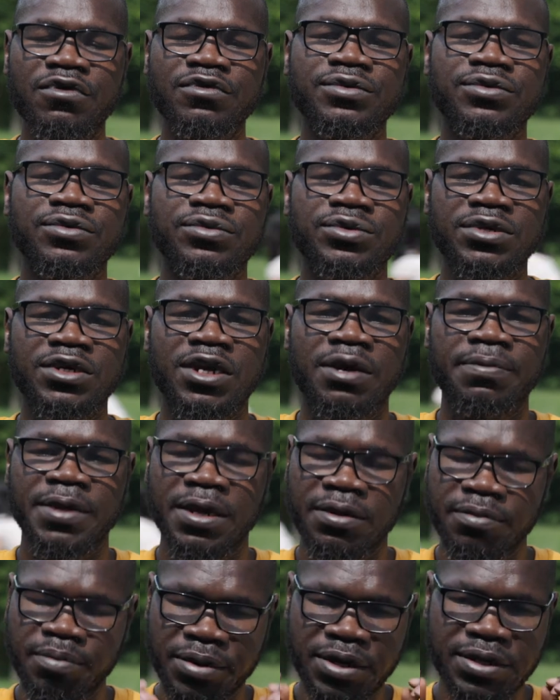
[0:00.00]
not subscribed
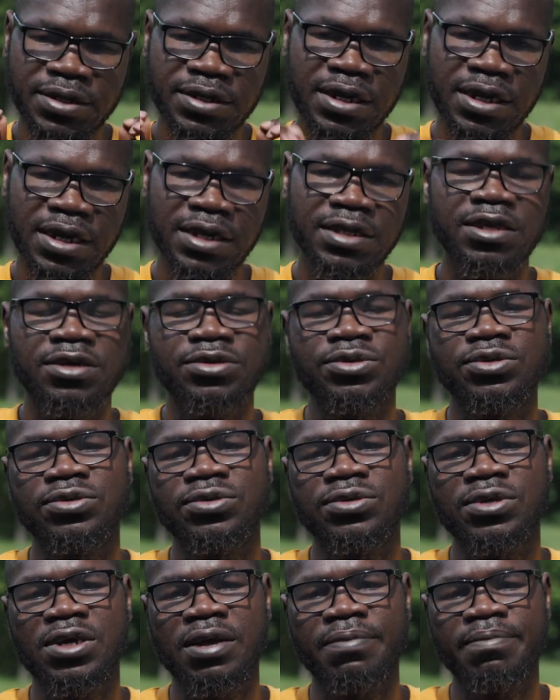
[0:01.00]
yet please hit the
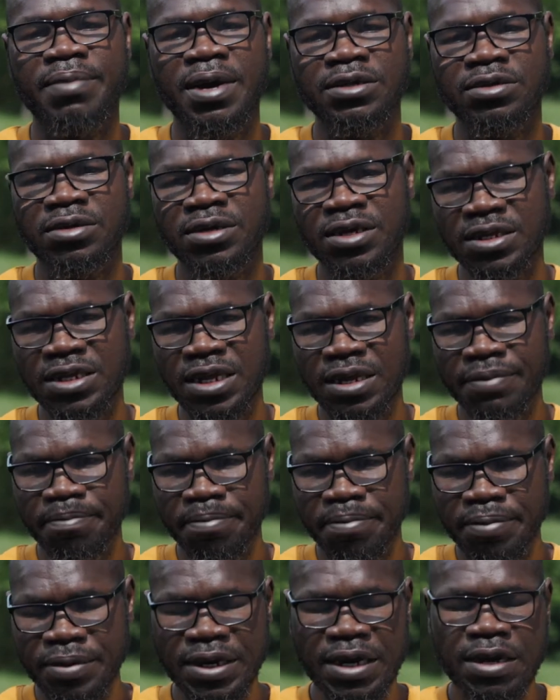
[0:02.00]
subscribe button and the
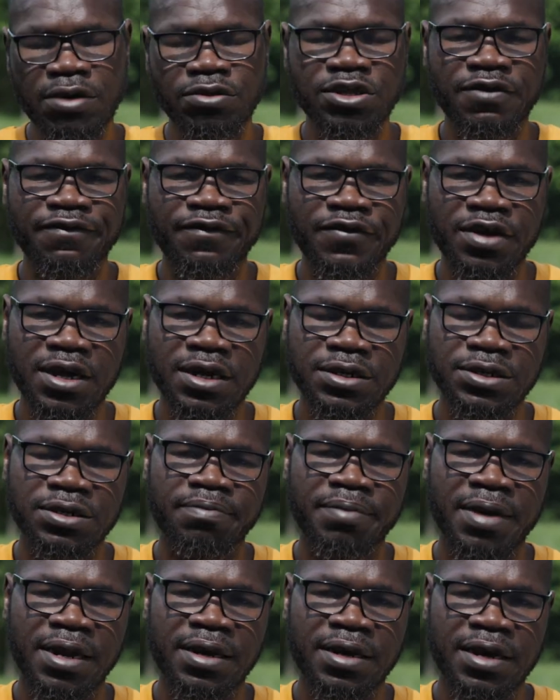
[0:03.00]

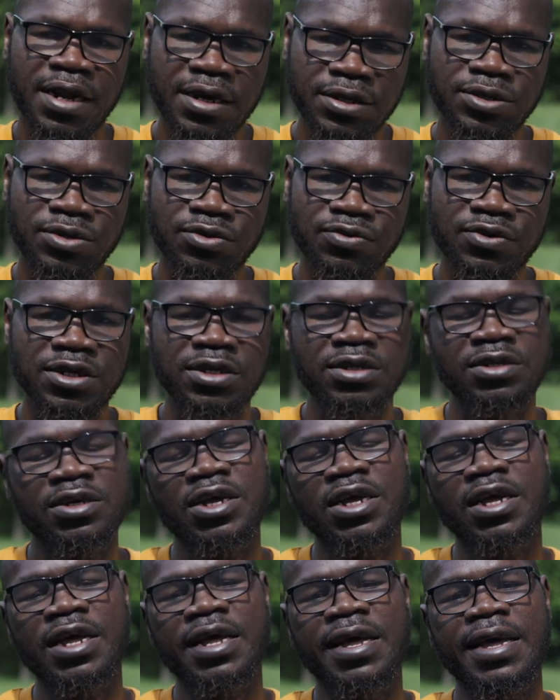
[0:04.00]
notification bell next to it
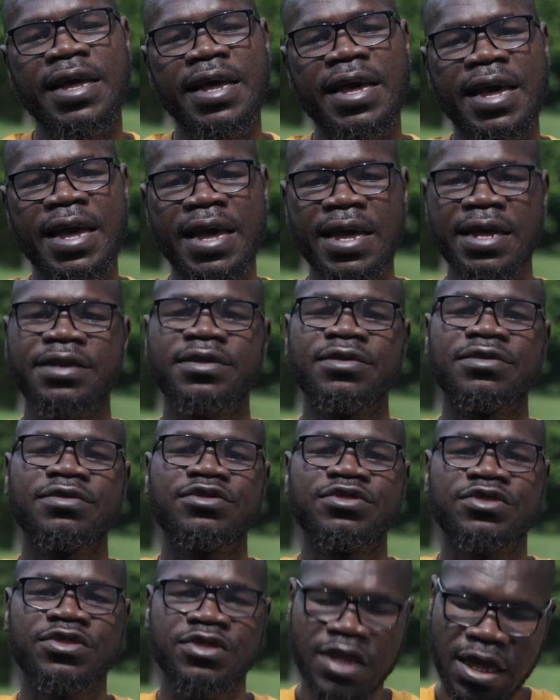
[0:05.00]
and
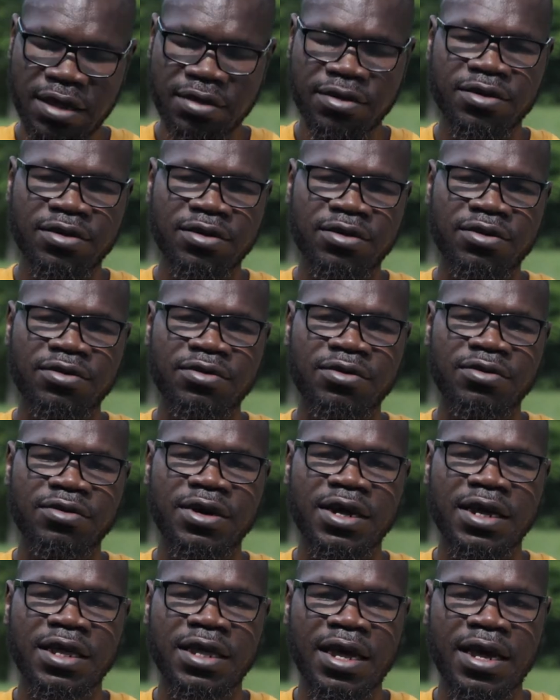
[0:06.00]
thank you
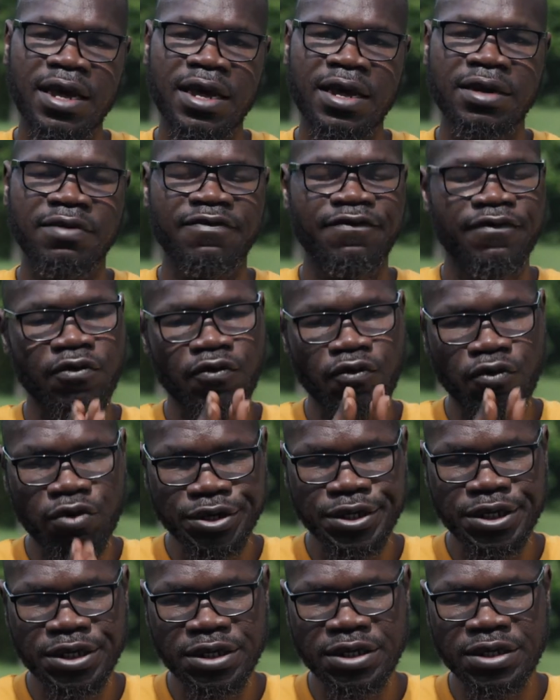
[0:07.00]
again for
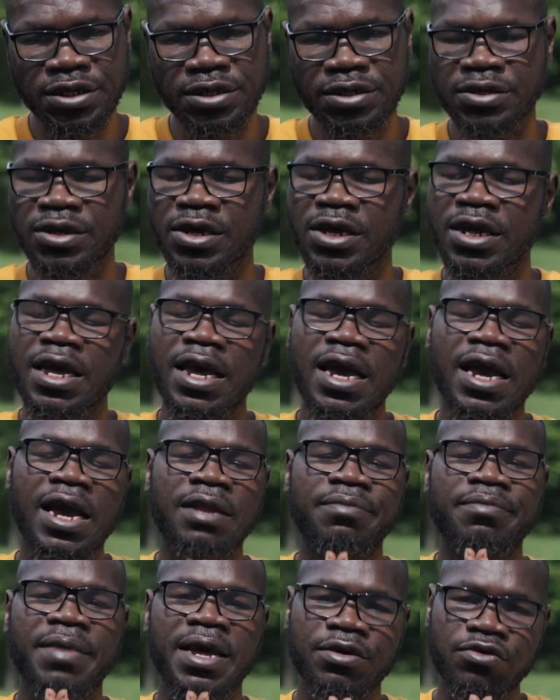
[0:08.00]
watching
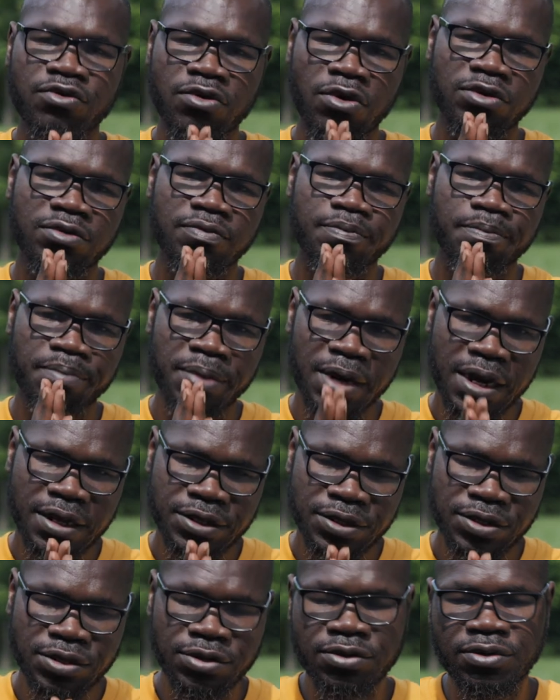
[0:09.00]
and may God
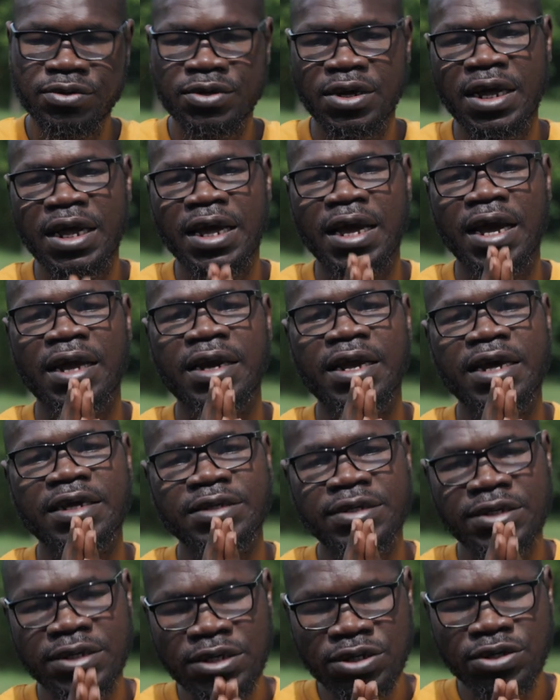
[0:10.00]
bless you and I
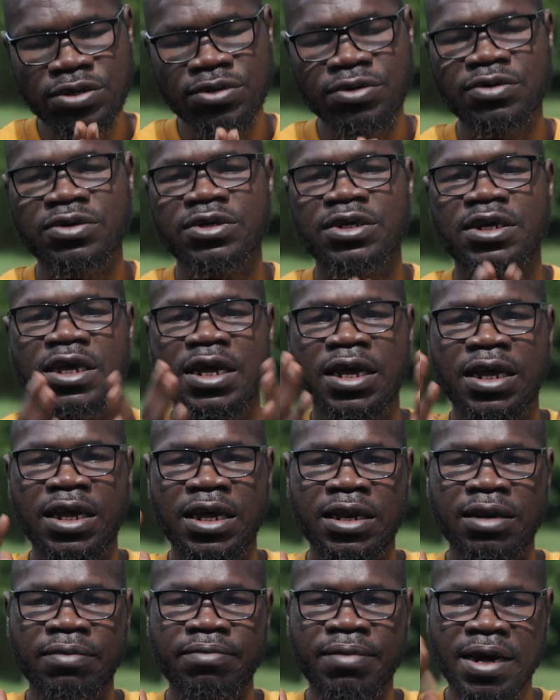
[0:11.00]
see you
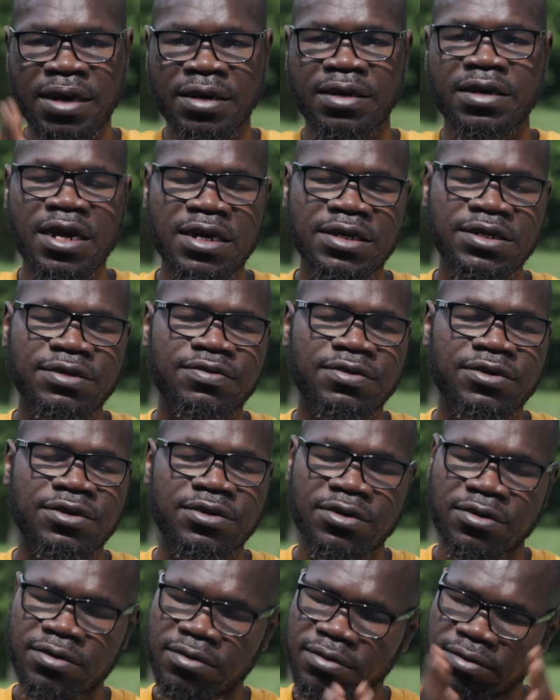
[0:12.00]
in my next
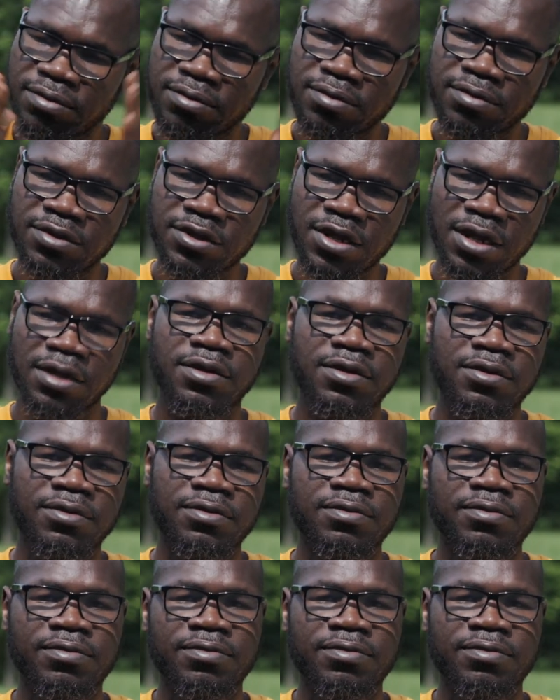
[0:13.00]
video. Thank you.